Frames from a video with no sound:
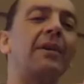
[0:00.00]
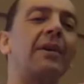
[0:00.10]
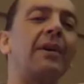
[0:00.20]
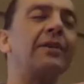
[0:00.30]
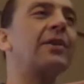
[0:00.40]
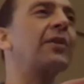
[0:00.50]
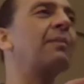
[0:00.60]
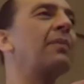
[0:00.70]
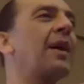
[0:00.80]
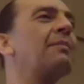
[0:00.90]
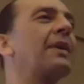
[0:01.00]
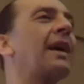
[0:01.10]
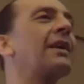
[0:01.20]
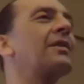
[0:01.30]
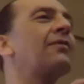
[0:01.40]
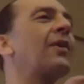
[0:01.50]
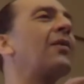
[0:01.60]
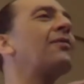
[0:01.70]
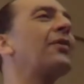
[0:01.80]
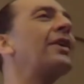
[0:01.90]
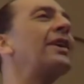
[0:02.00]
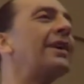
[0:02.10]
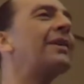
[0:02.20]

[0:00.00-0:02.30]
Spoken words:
until the blood began to flow free.